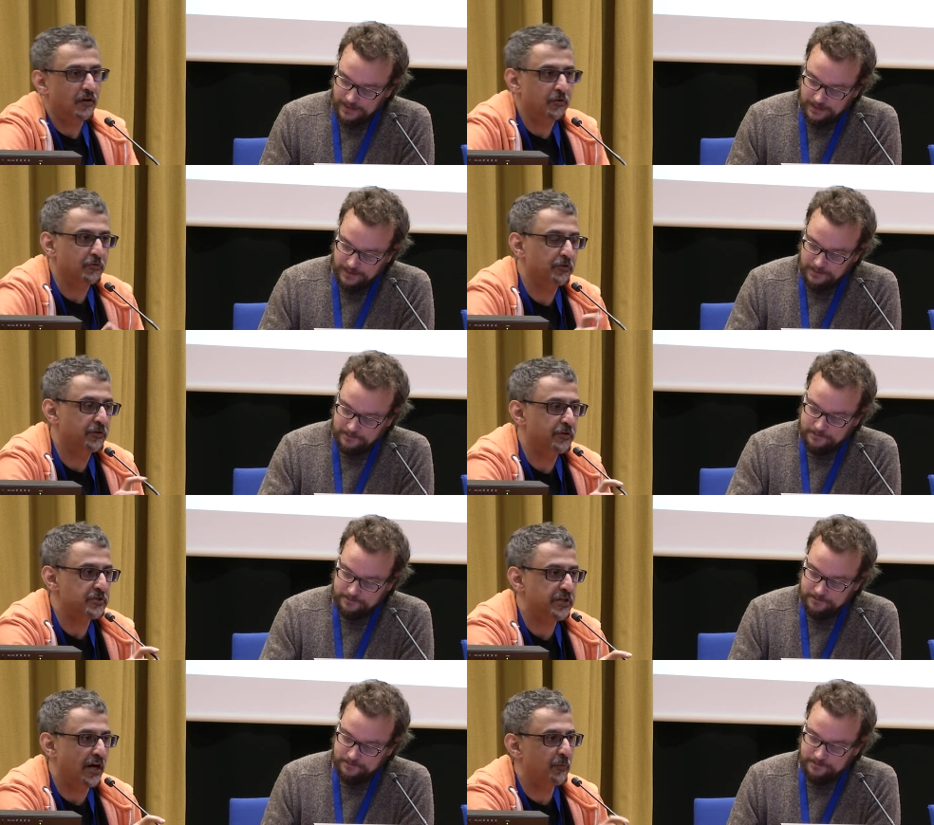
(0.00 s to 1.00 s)
Speaker 1: out of
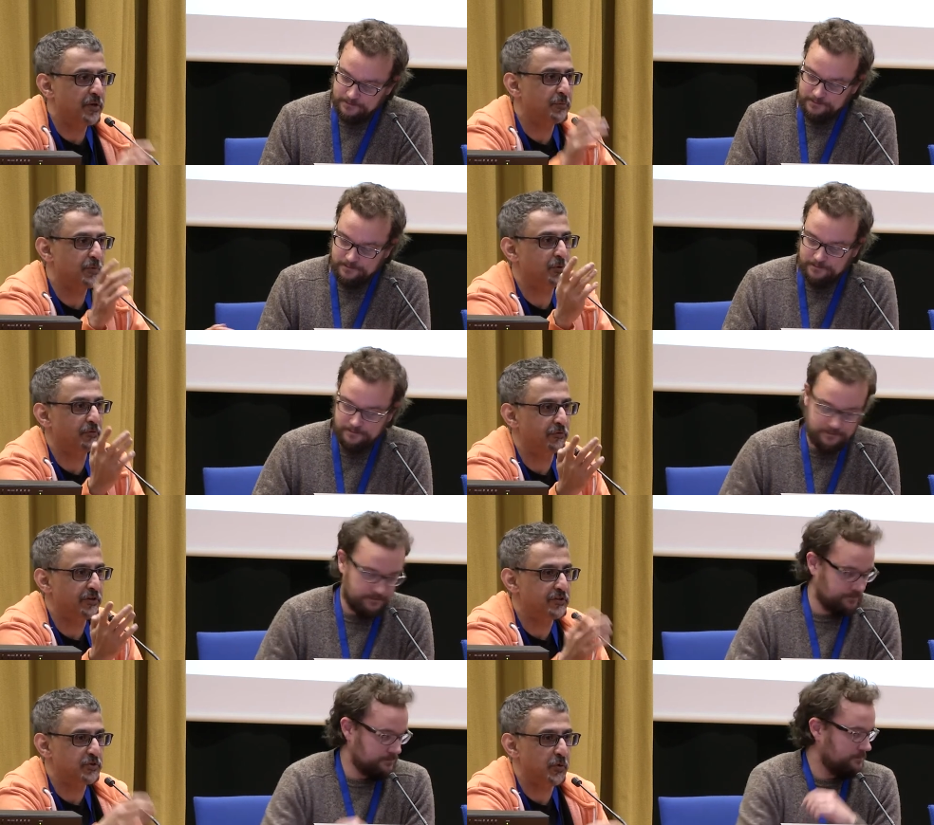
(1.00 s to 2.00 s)
curiosity, how many people
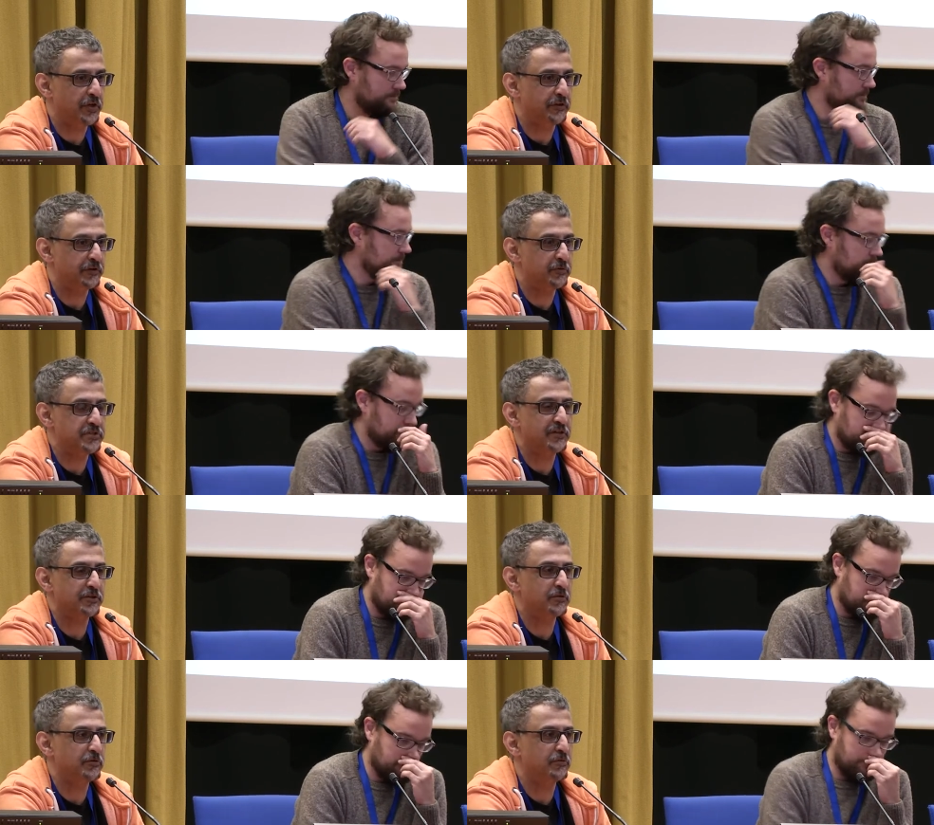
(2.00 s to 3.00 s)
read Twitter? Here Was that
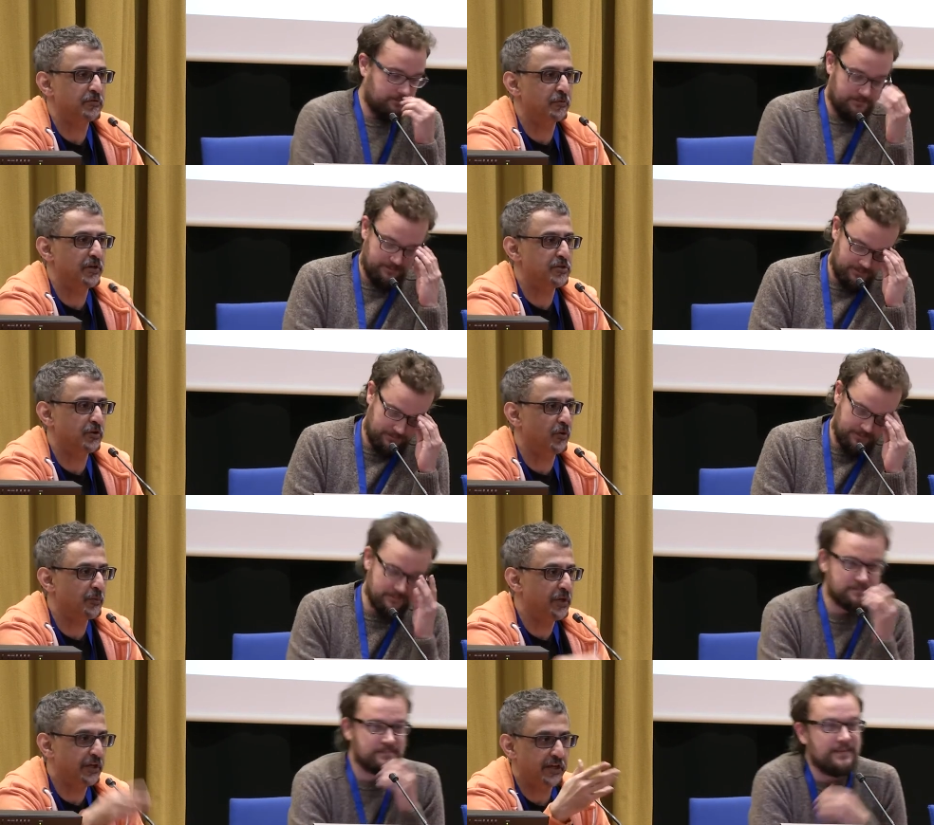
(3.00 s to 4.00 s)
a good way to
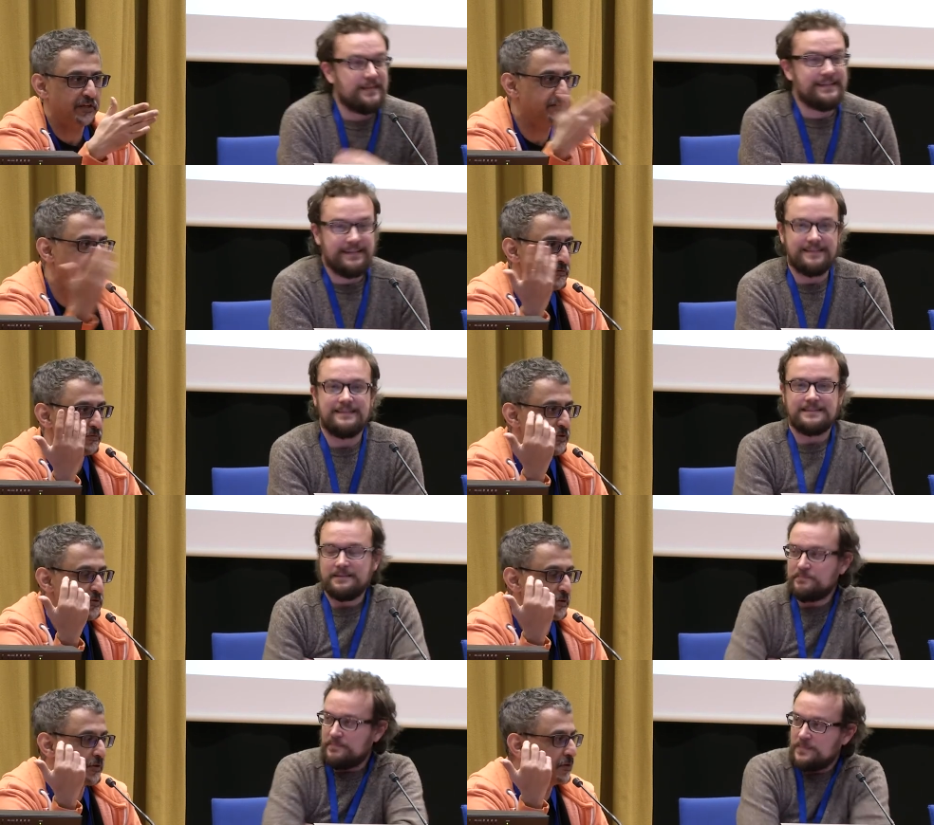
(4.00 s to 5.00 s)
communicate yeah, that's what
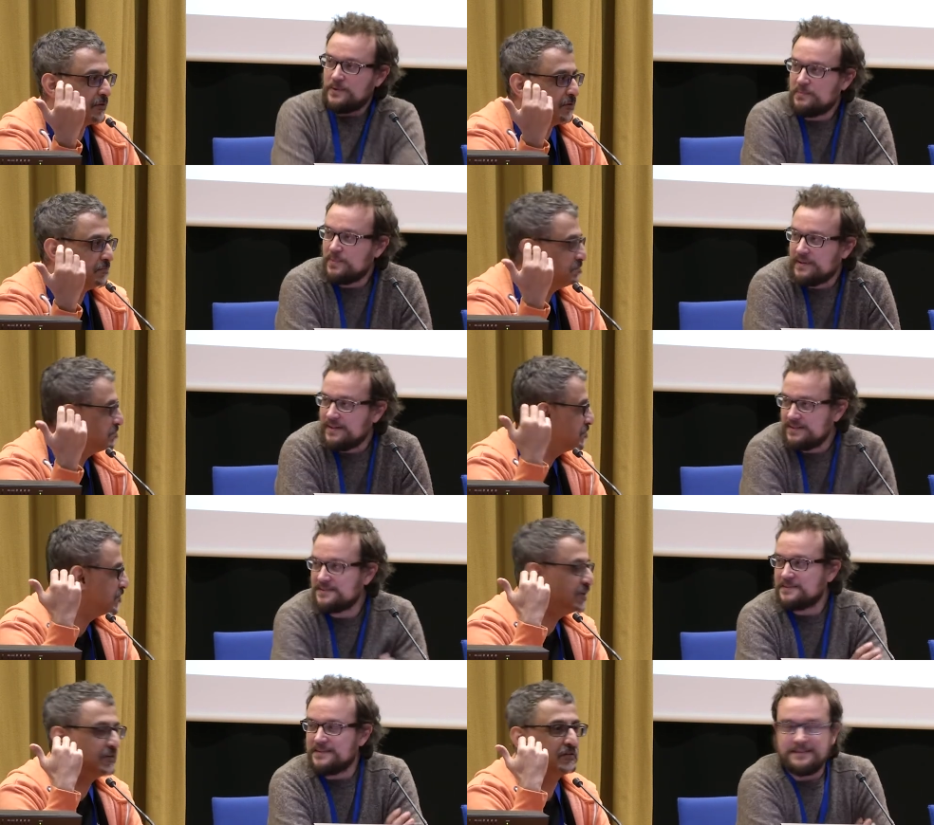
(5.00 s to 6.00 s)
is going on? Good
Speaker 2: point.
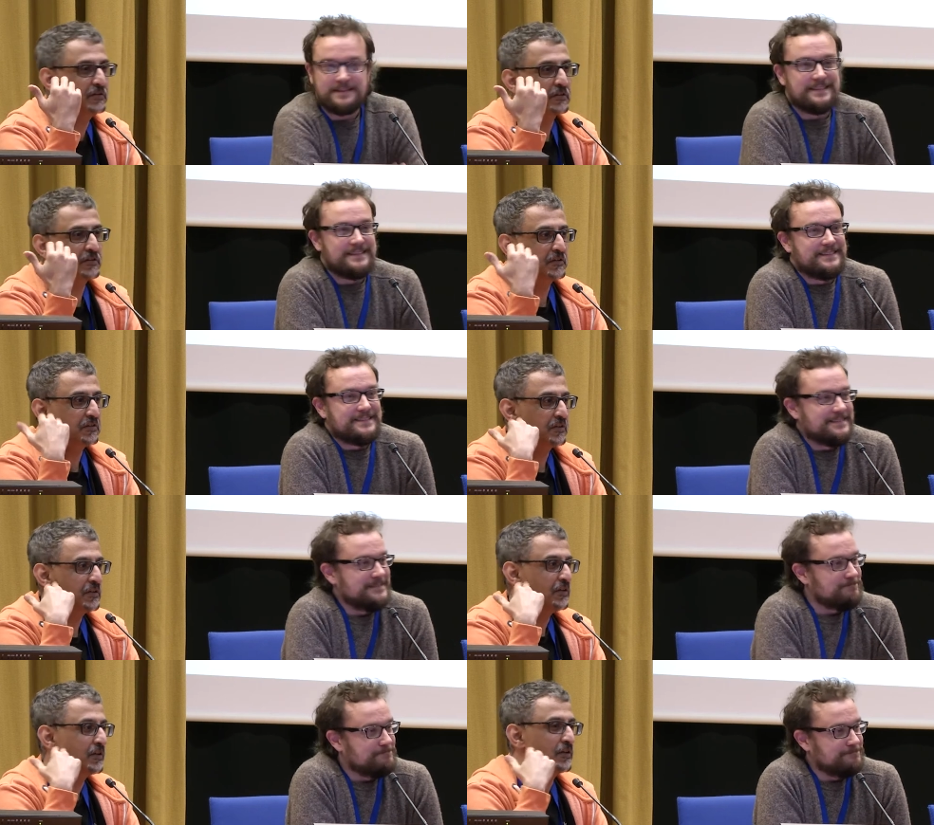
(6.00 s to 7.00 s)
Yes. Yeah.
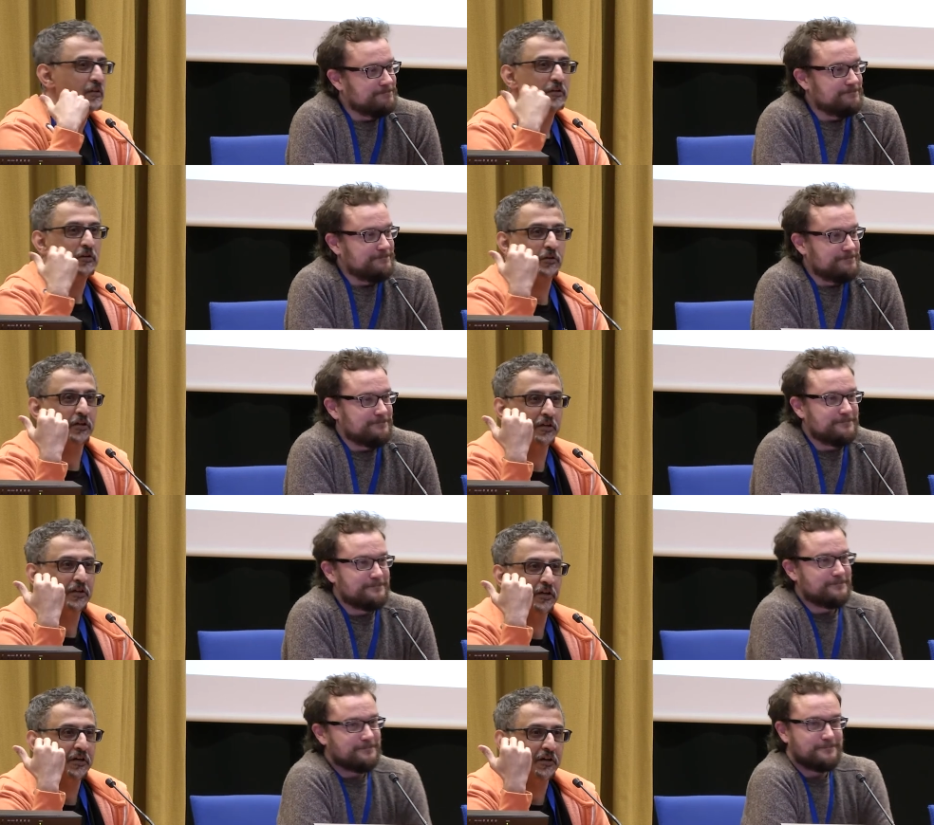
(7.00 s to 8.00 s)

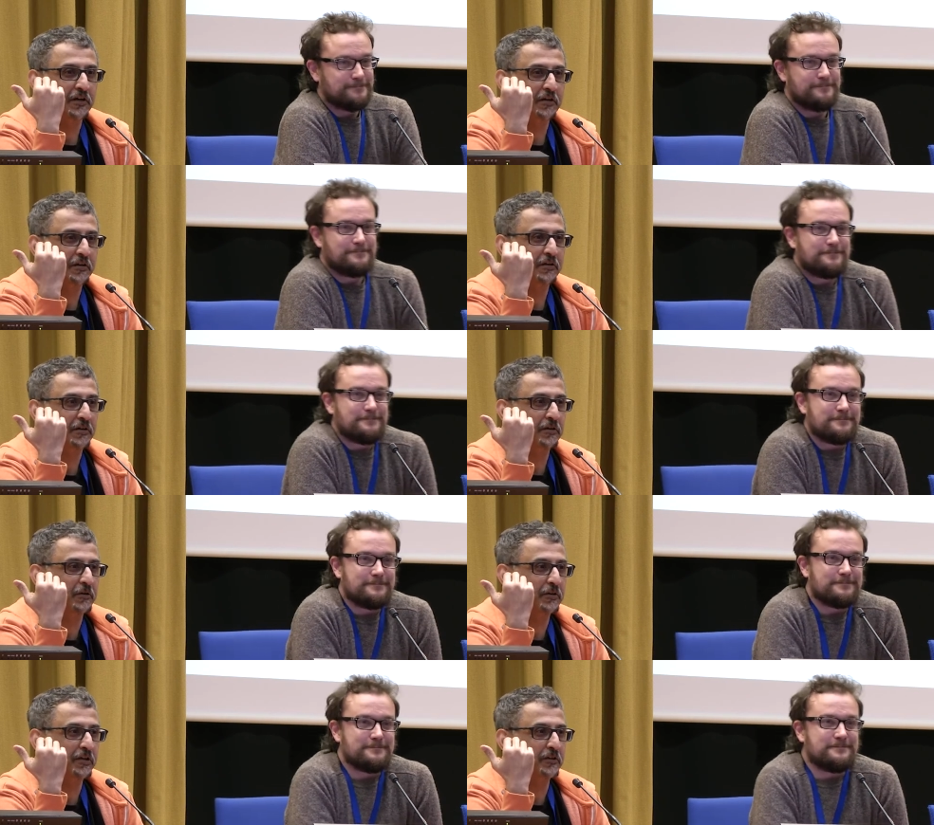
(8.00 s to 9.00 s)
Speaker 1: Okay,
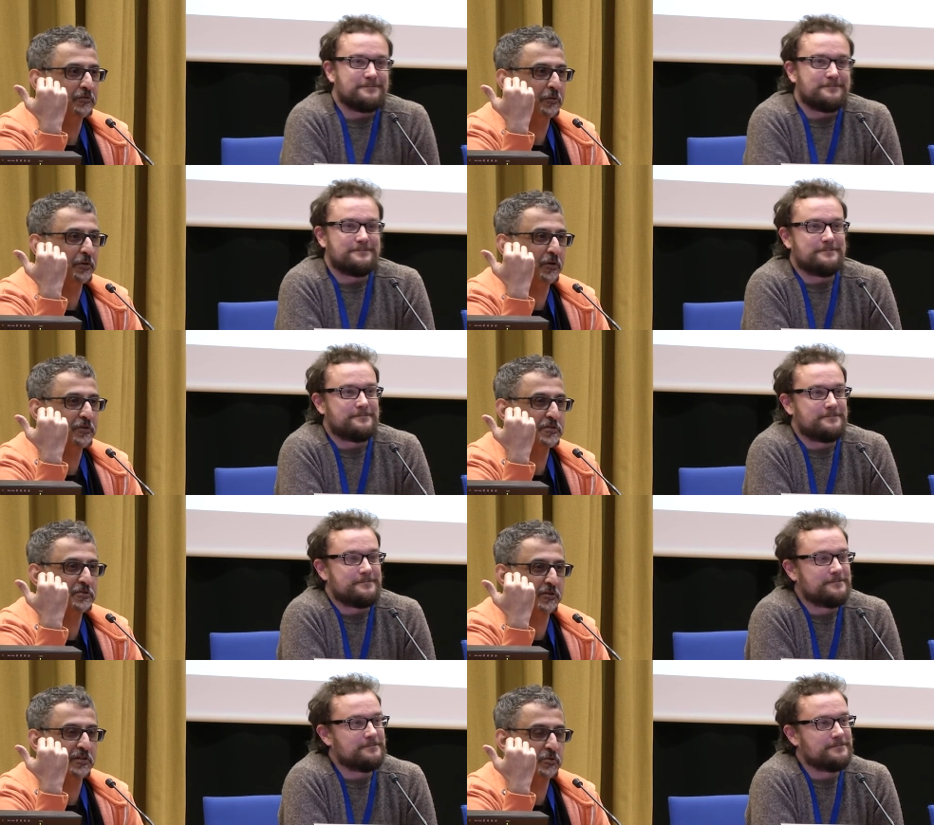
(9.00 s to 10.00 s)
uh, okay, so we know this
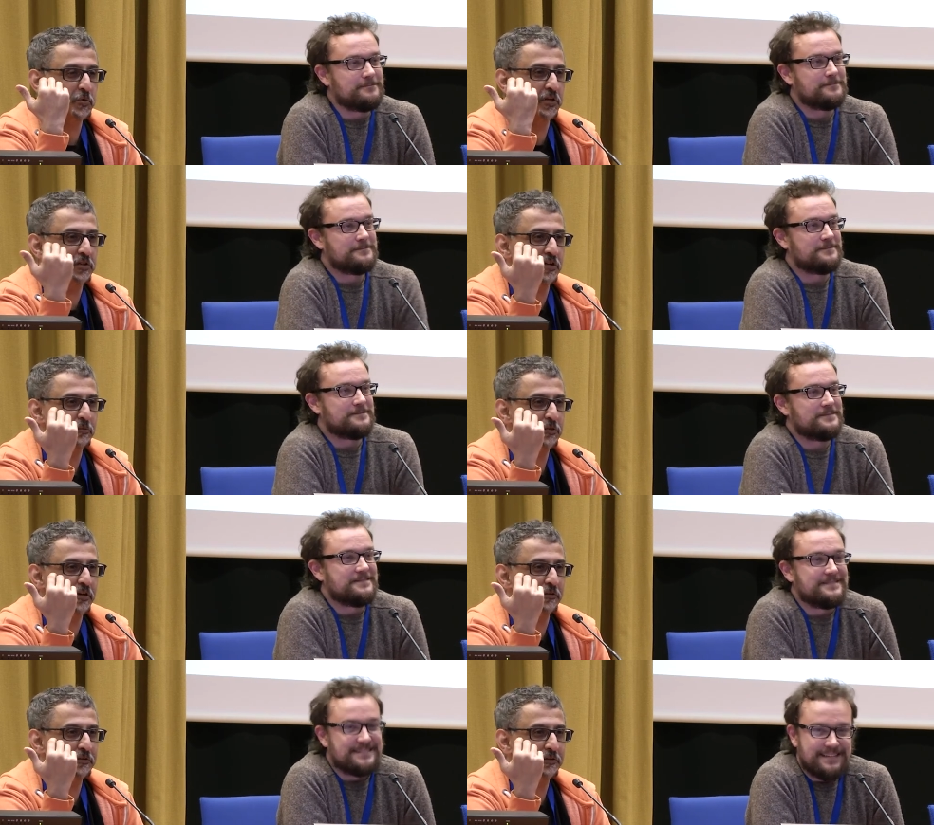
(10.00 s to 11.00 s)
is not a Twitter type crowd.